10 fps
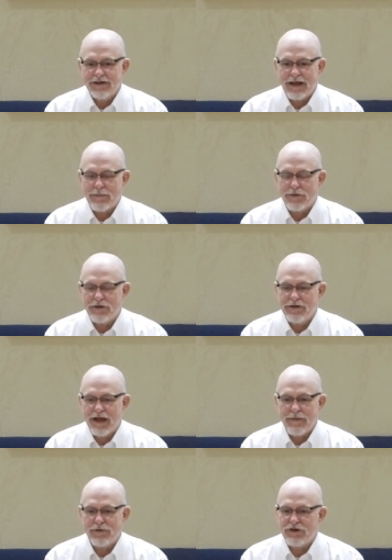They would,
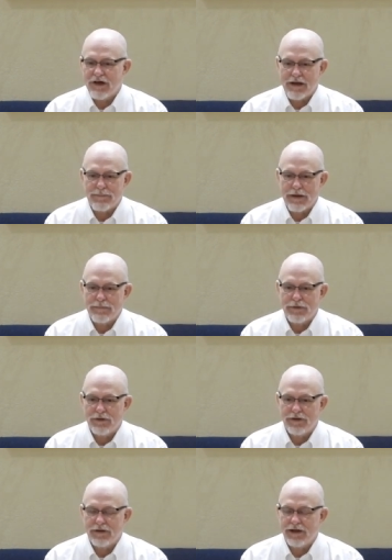they would take
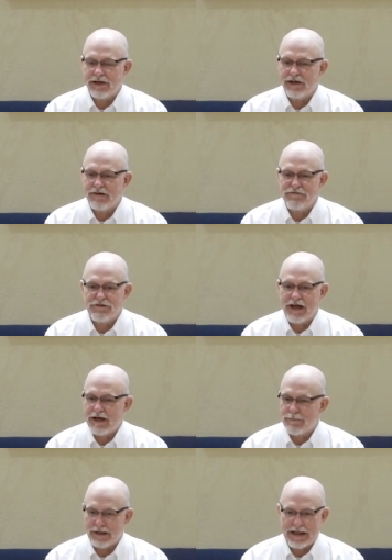people and, and uh,
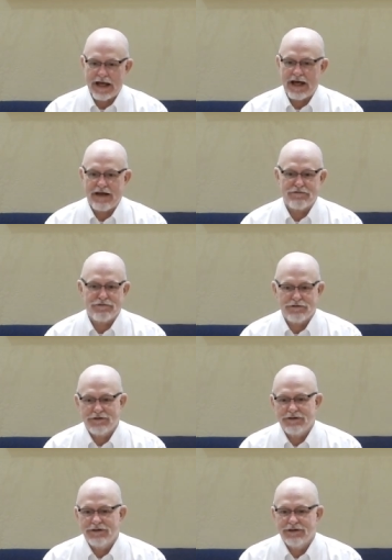flay them alive.
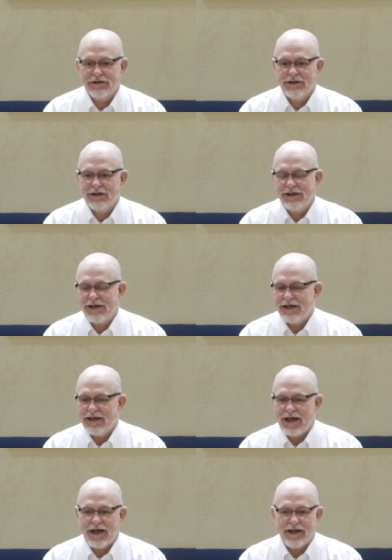
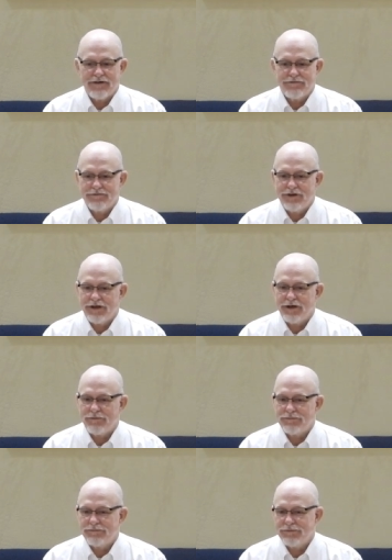And, you
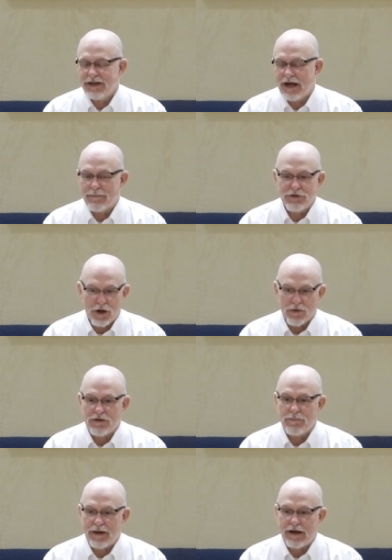know, and I'm
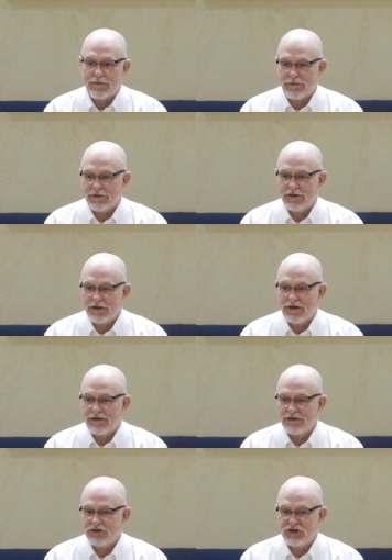talking about
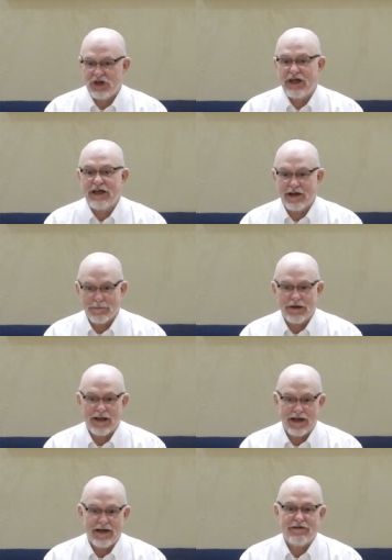uh, skinning them
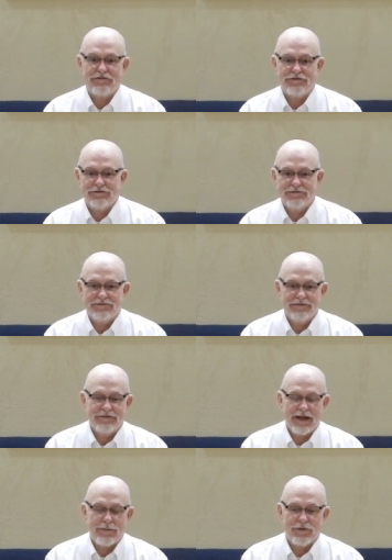alive.
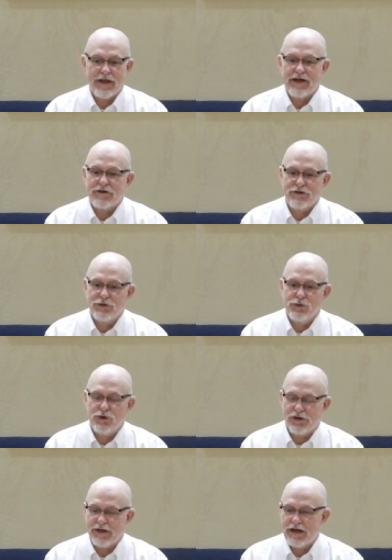They were that
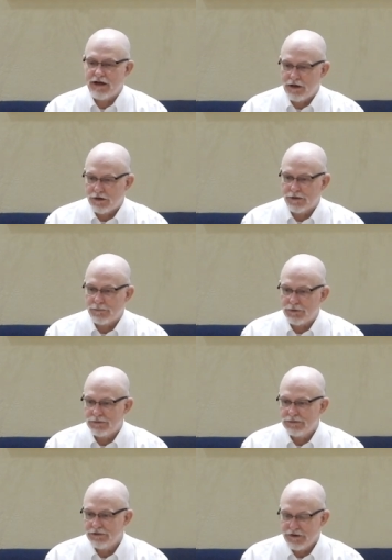cruel and that
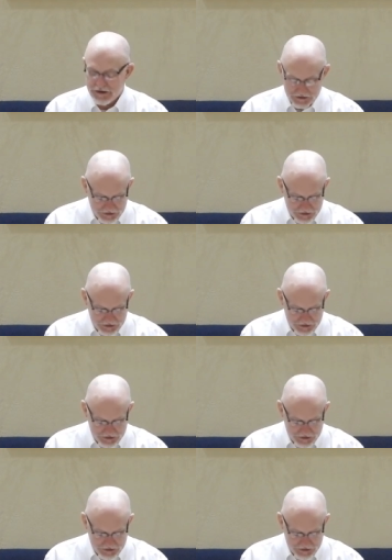horrible, the